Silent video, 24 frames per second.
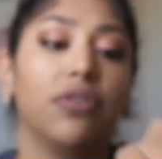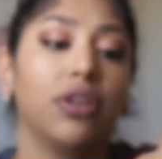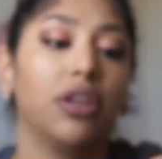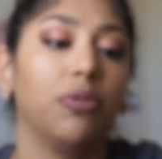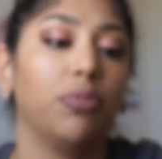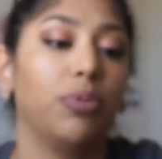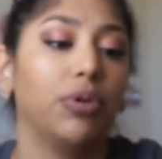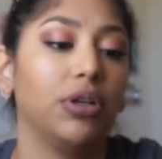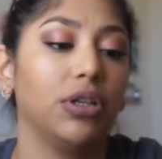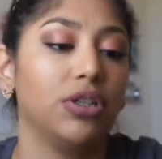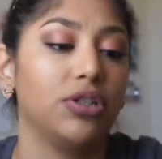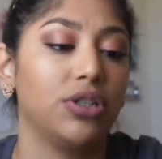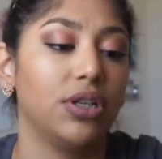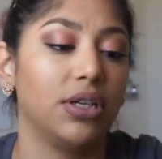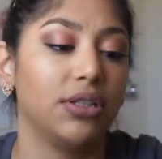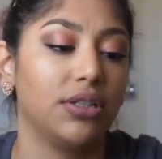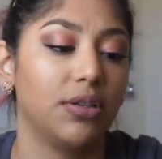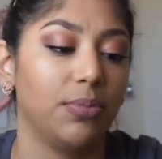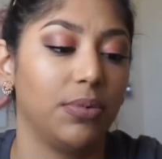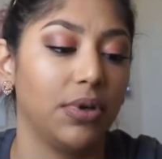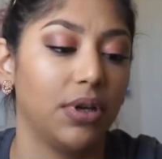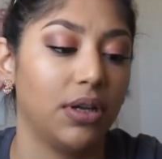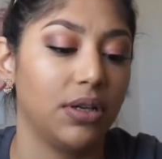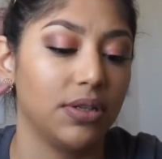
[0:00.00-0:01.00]
a really pretty shade,
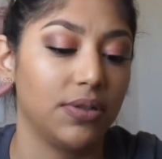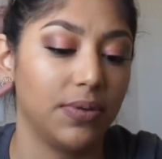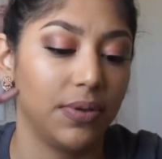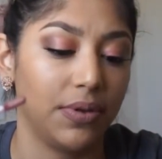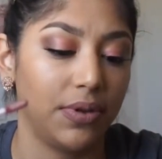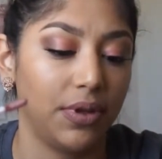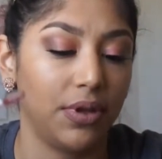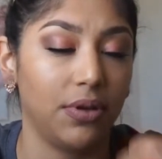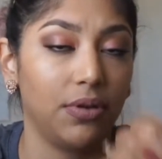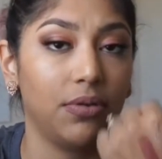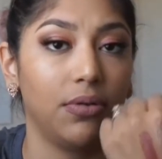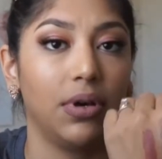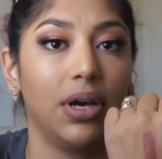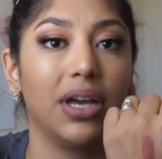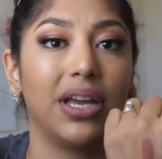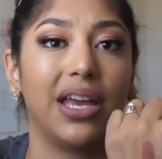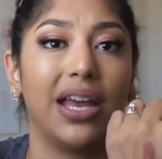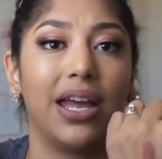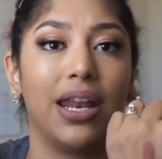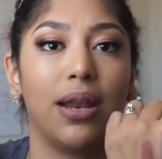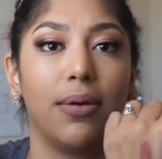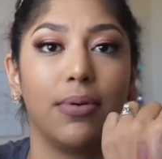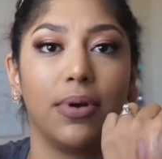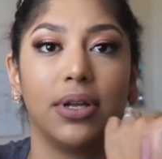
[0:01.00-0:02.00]
to be honest with you.
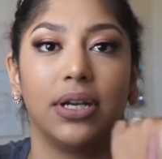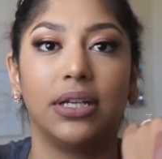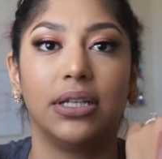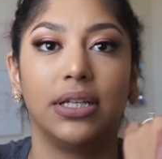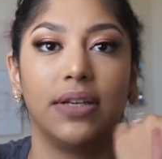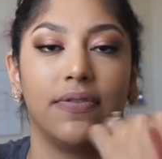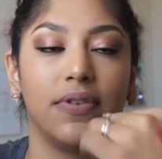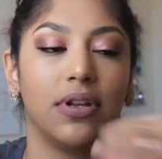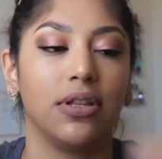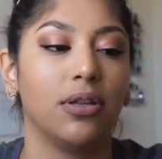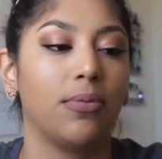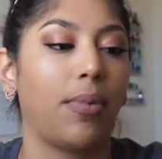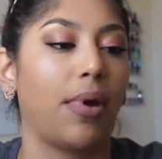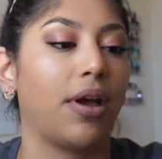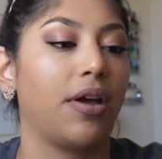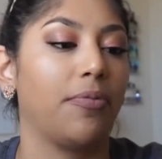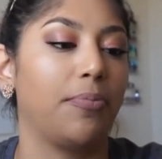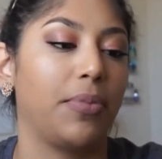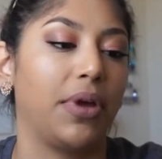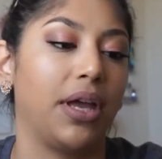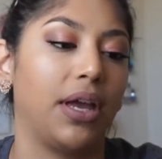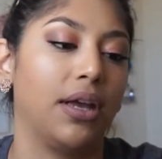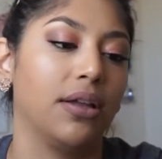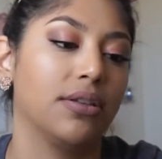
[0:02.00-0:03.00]
Again, I'm gonna leave it on the back
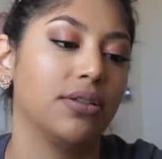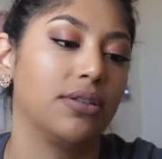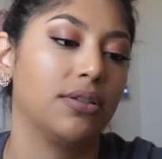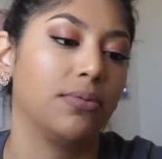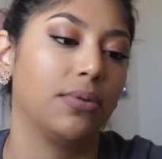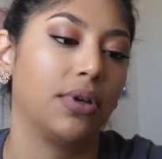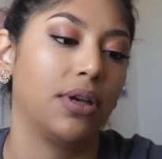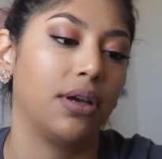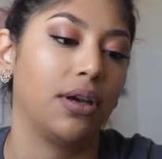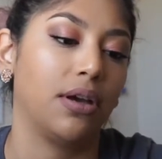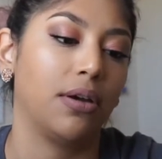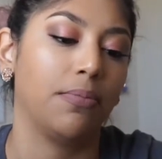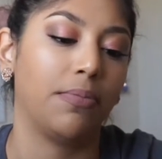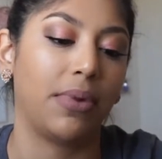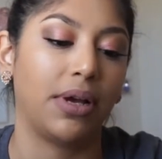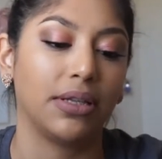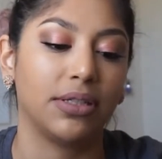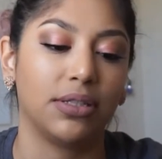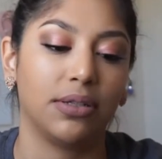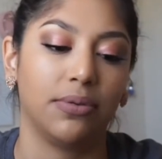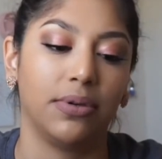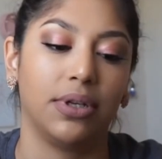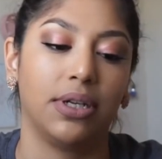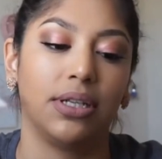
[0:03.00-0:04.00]
of my hand so we can come
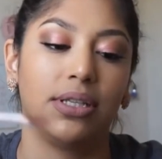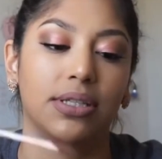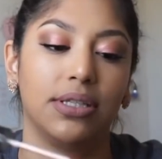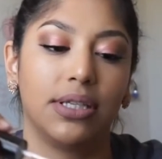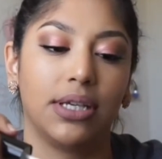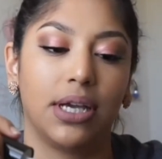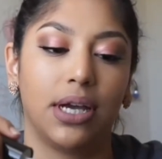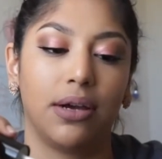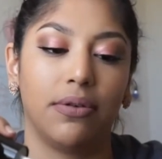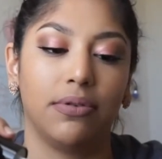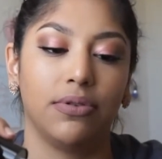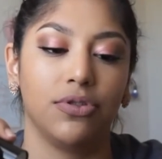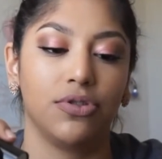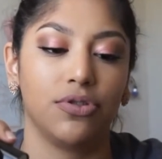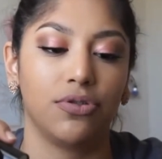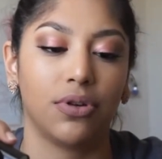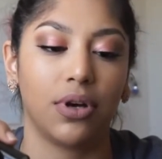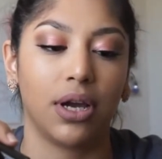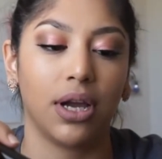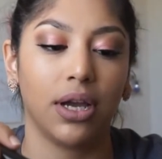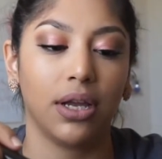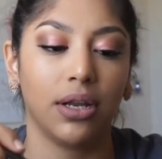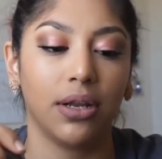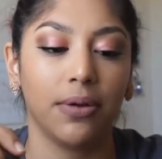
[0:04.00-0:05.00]
back to it and see how it
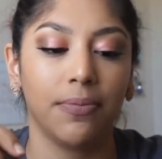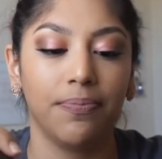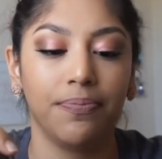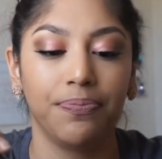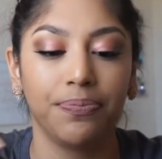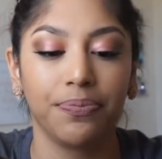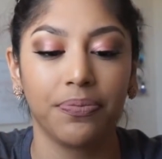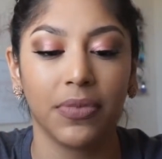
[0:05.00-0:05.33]
dried.